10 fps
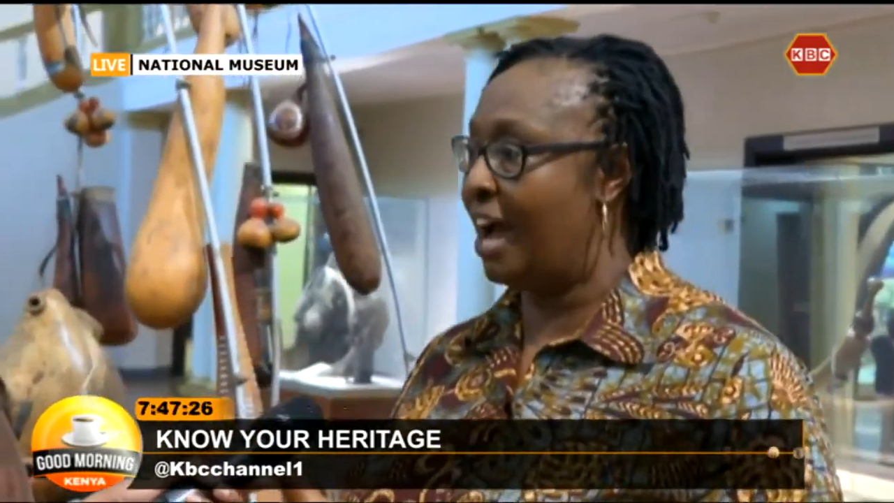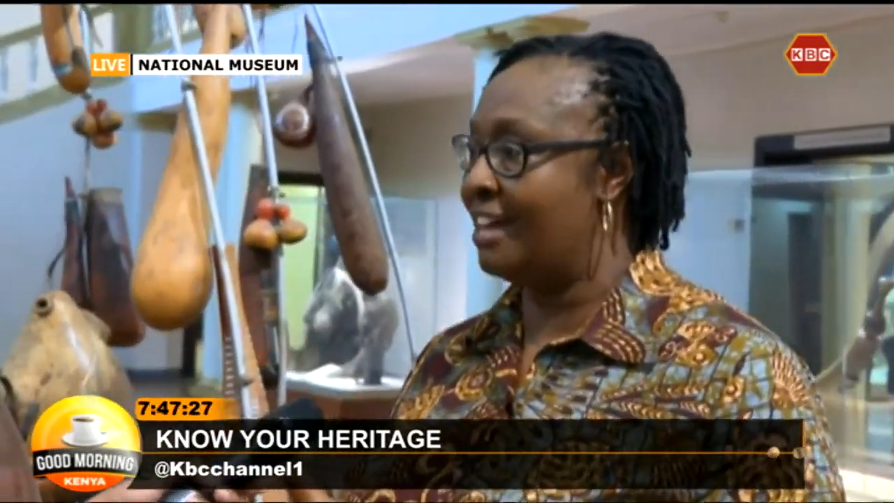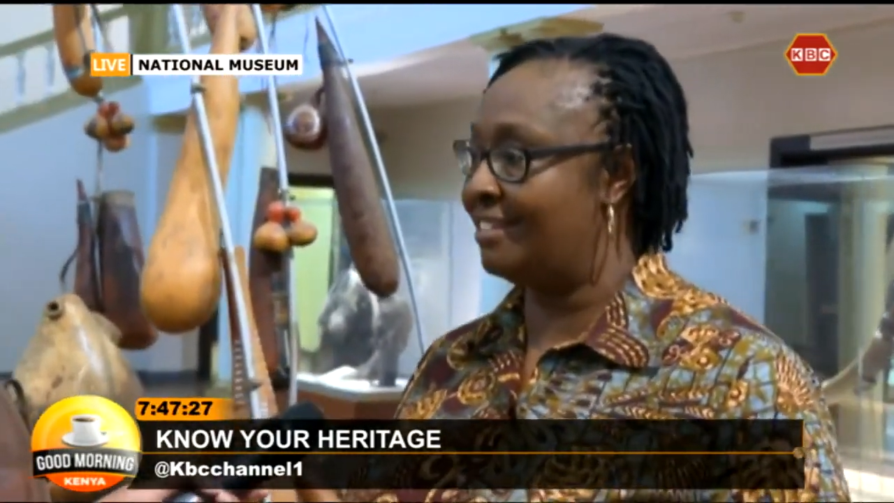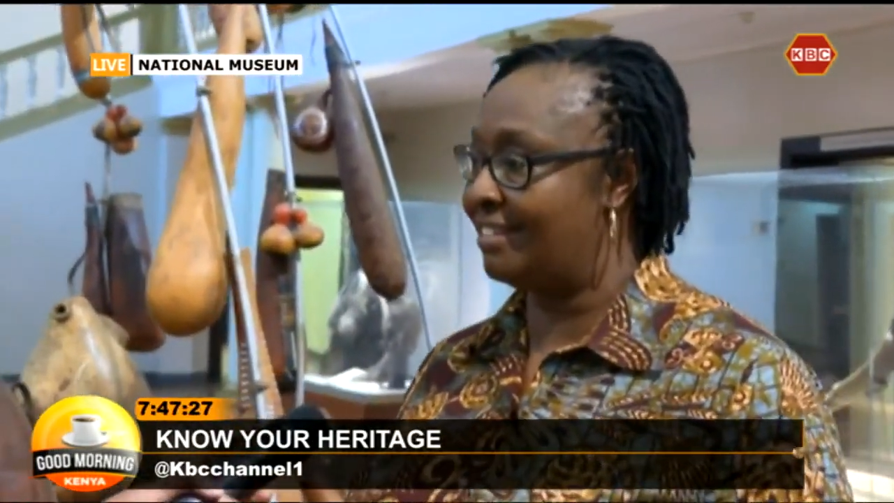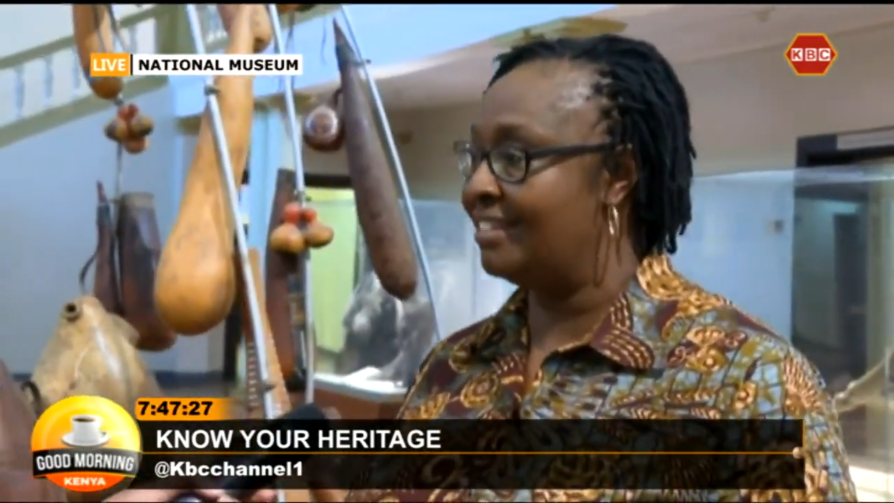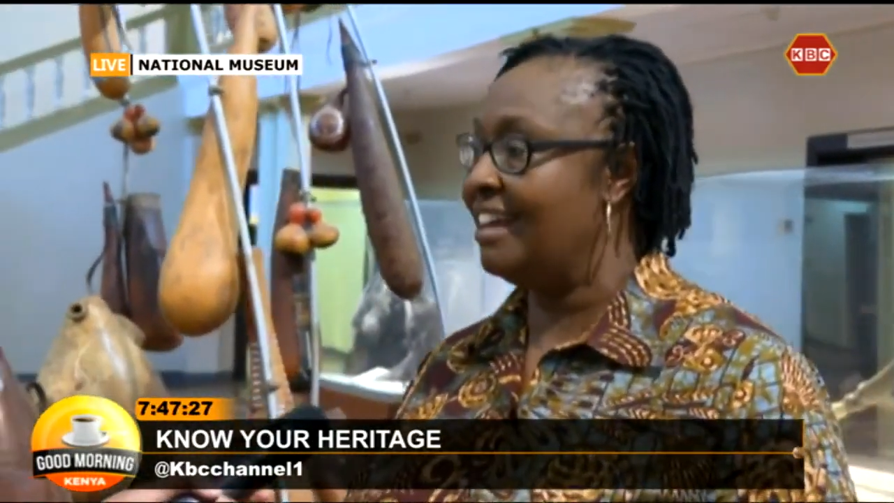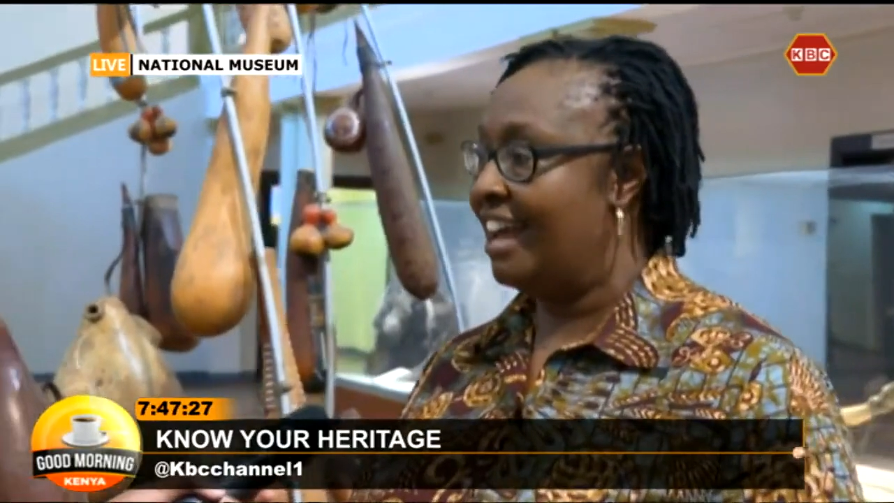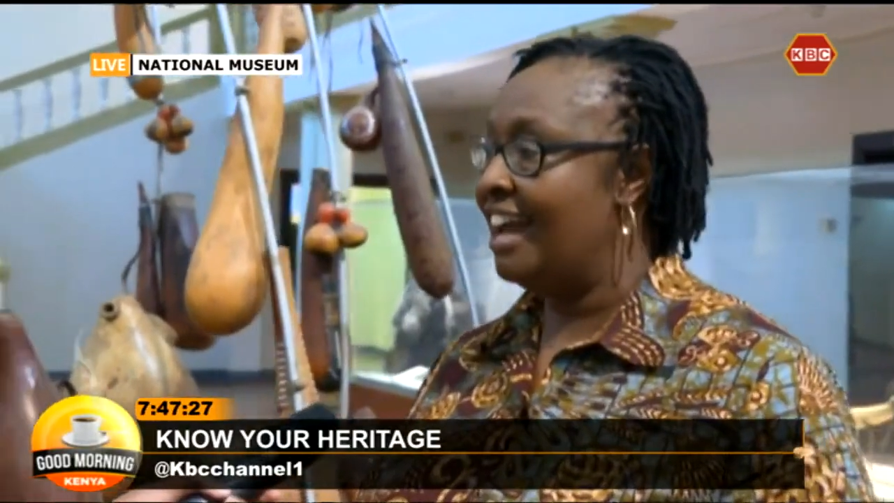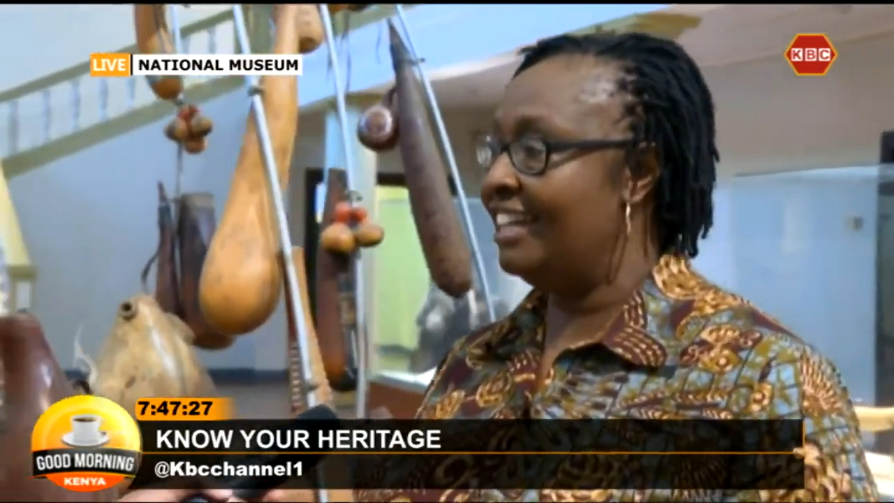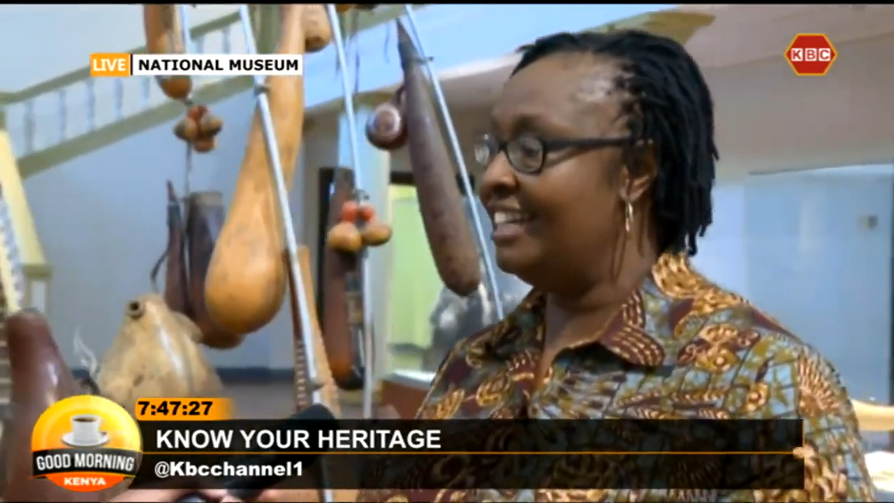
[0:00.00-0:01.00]
as
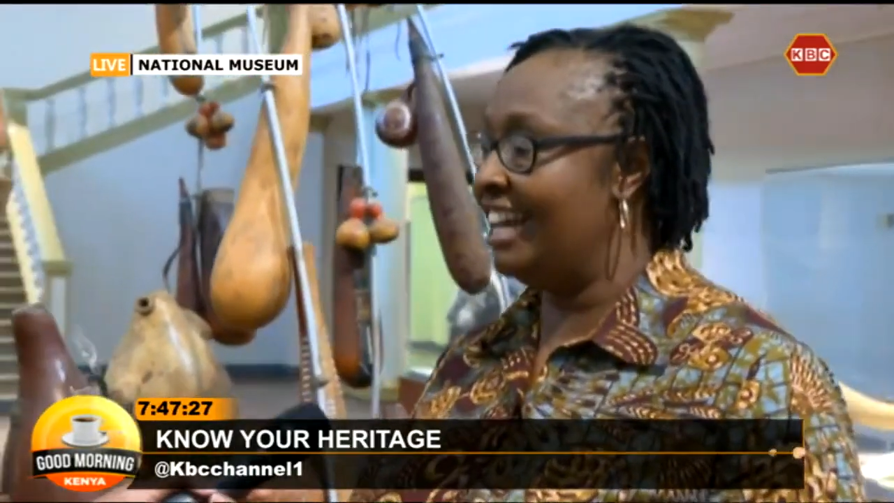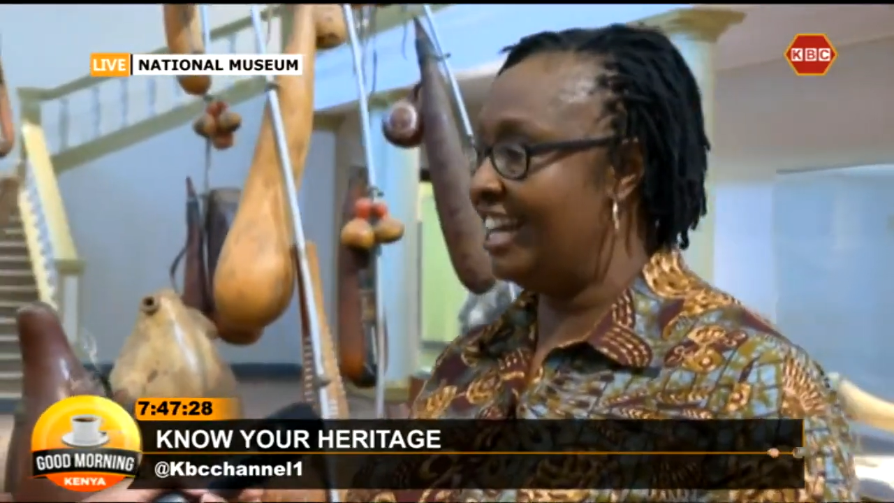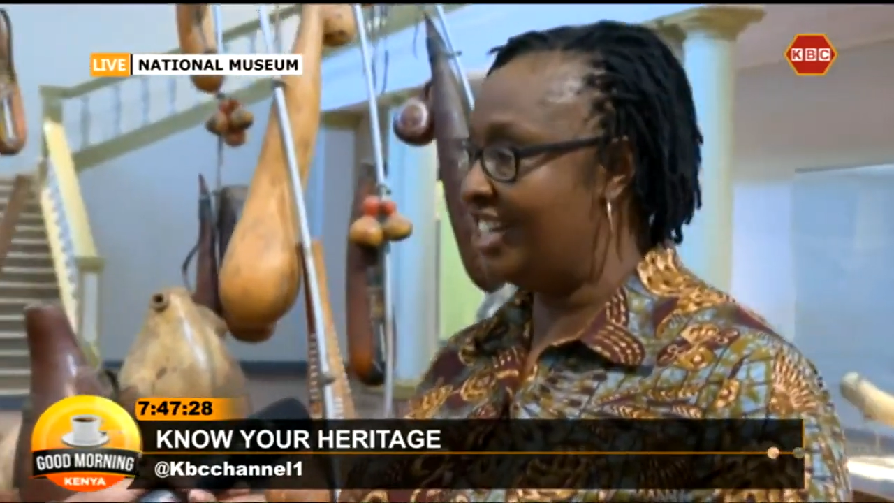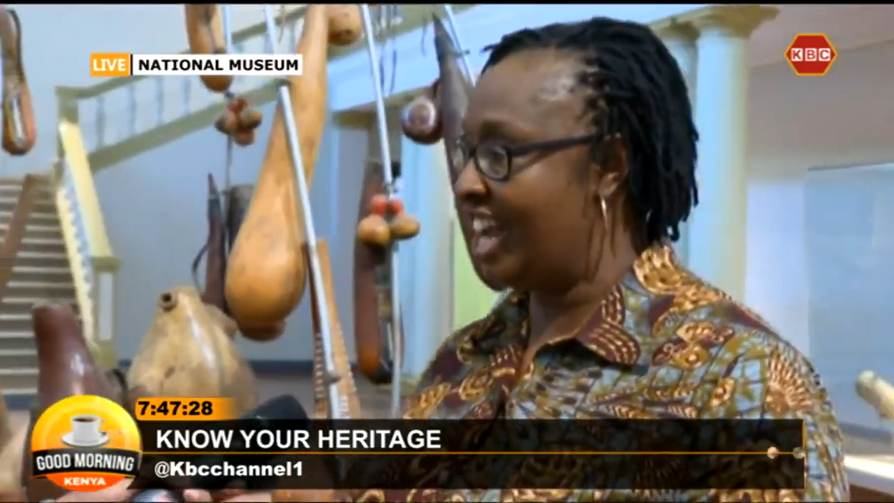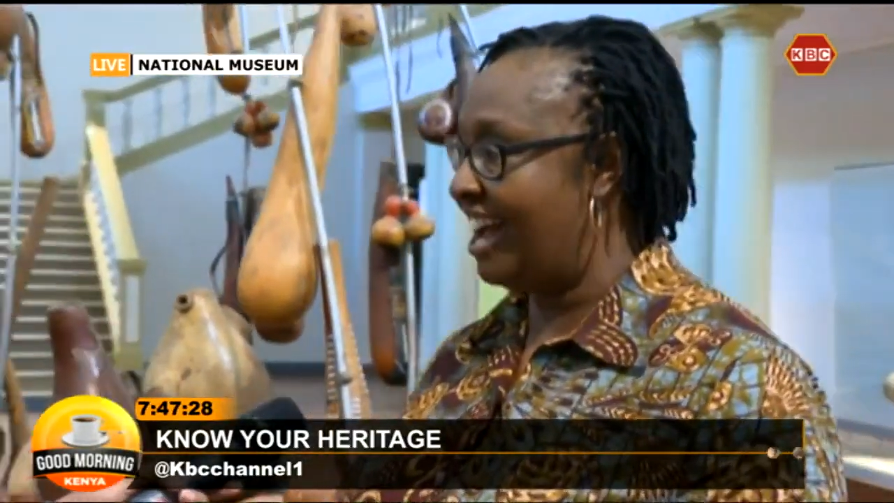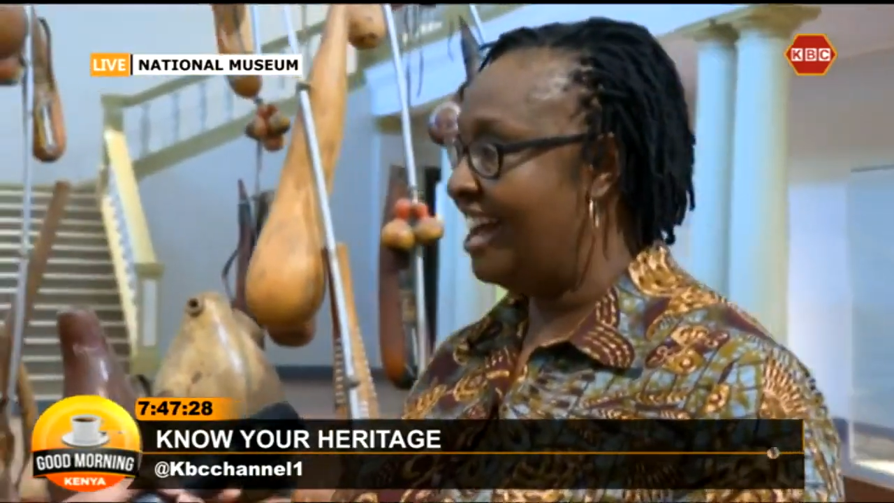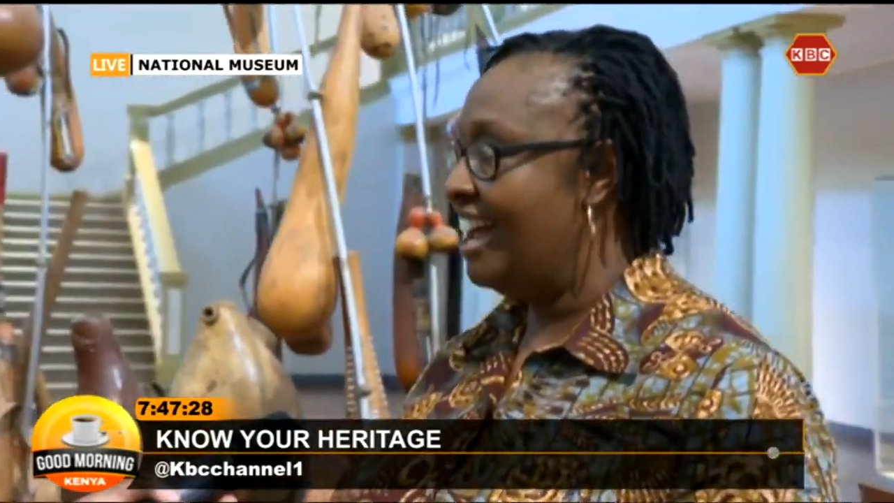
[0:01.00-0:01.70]
in nature.